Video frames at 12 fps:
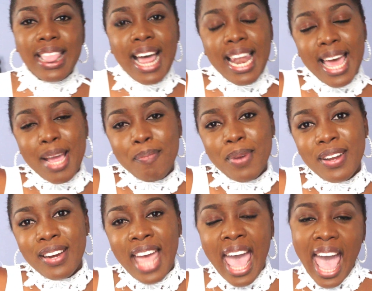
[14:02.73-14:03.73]
that like button,
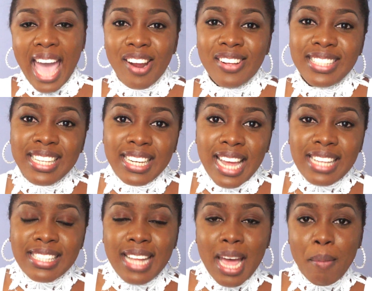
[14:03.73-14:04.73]
and until
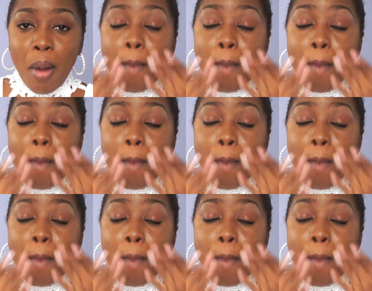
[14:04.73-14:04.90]
next time,